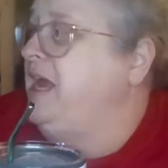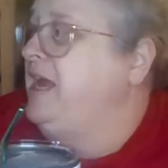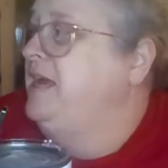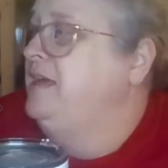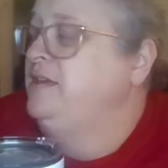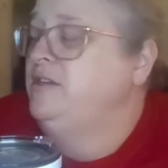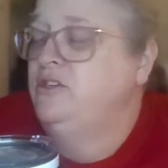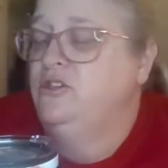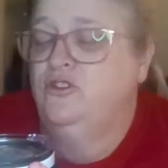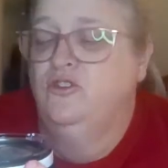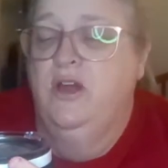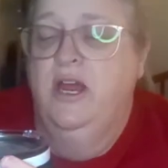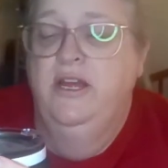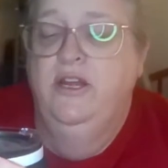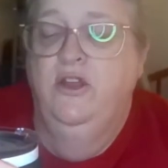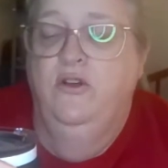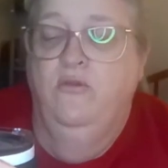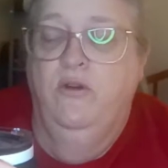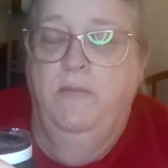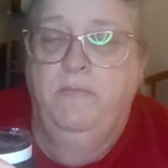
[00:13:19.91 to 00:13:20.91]
and trying
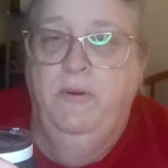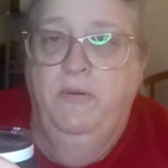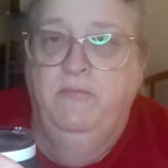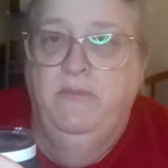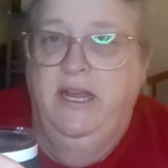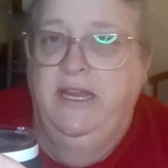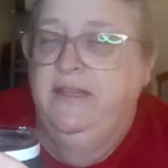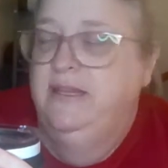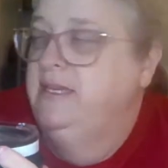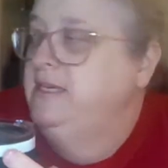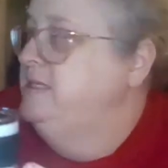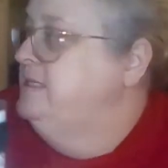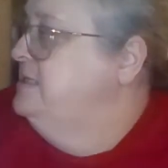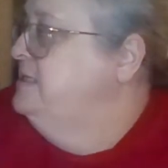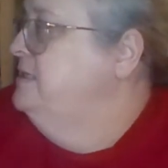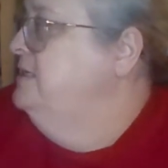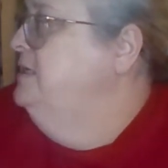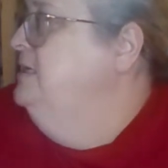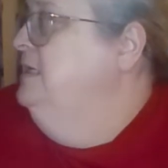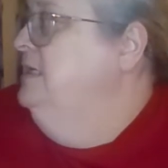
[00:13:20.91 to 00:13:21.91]
to grip them like this
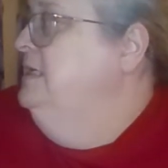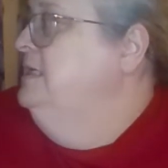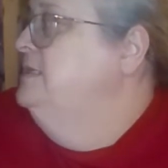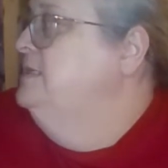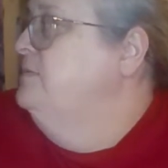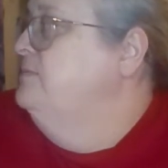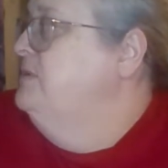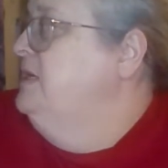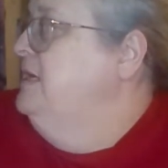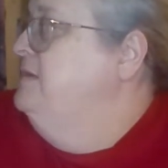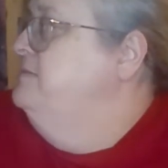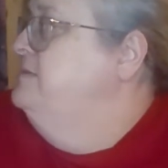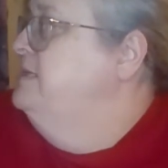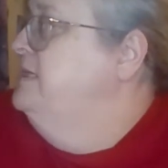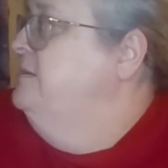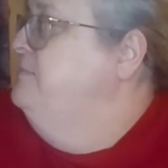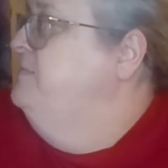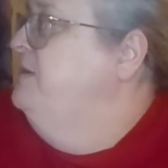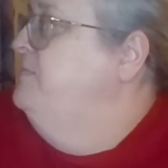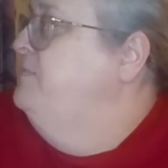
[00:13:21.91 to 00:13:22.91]
sometimes
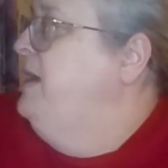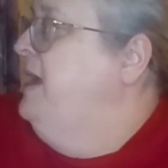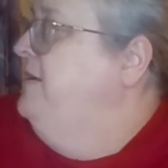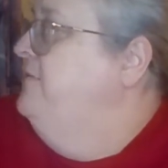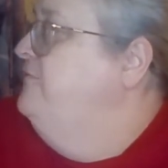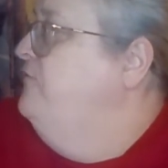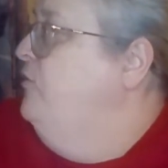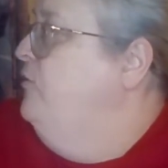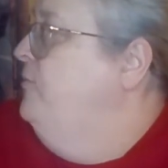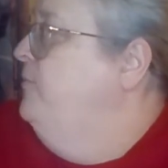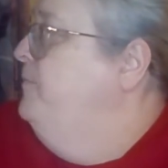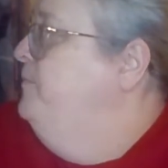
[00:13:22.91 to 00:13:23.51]
can be painful.